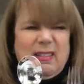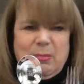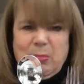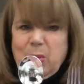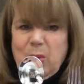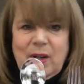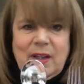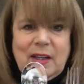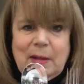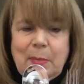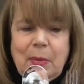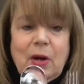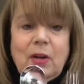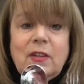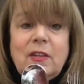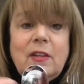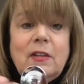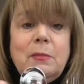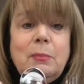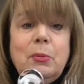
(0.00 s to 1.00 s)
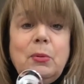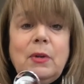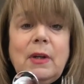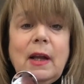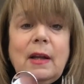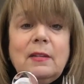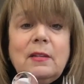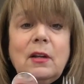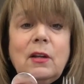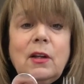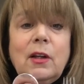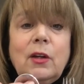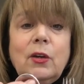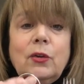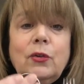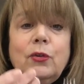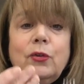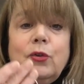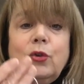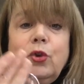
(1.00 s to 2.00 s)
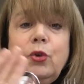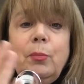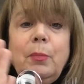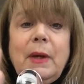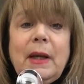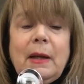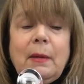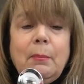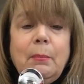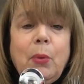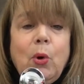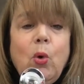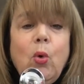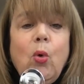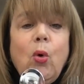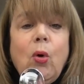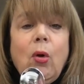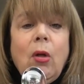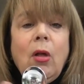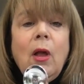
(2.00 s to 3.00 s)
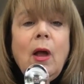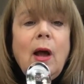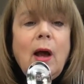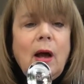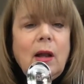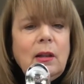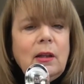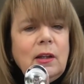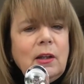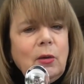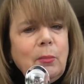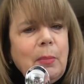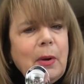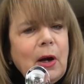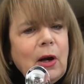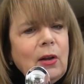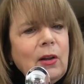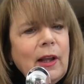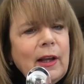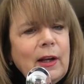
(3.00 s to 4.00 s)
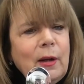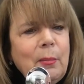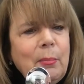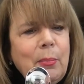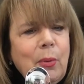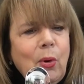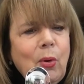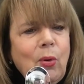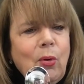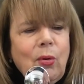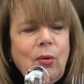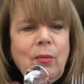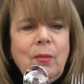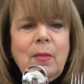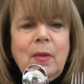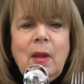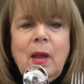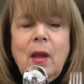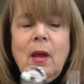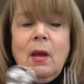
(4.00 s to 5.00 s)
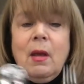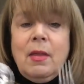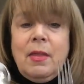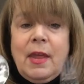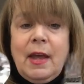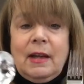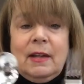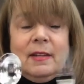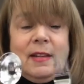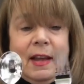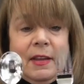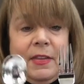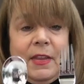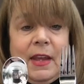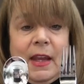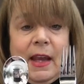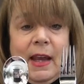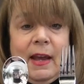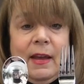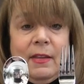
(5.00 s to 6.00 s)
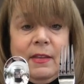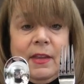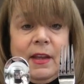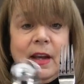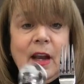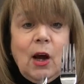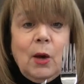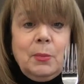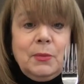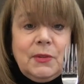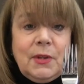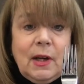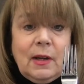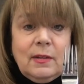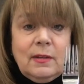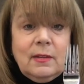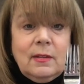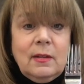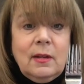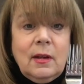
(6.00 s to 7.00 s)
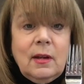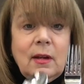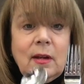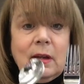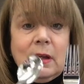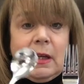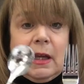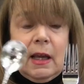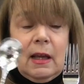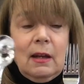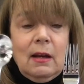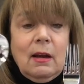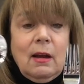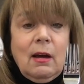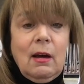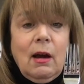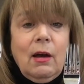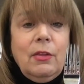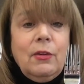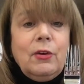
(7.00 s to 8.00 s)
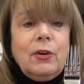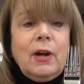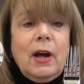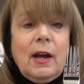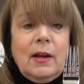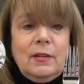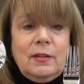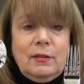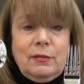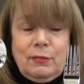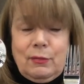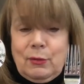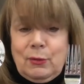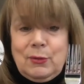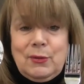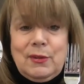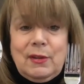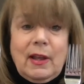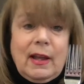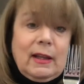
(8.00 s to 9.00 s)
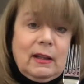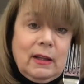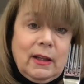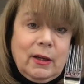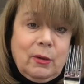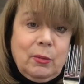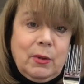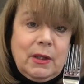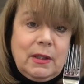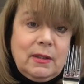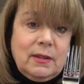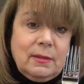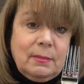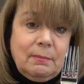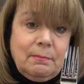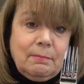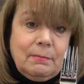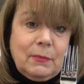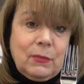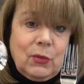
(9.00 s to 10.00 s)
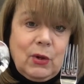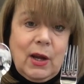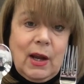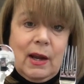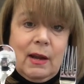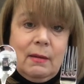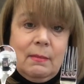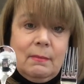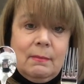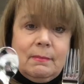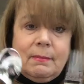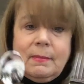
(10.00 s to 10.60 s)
have pointy parts. The spoon has a little scooping bowl, a little part like a bowl that is at the end that helps us get other kinds of foods like liquids. Okay?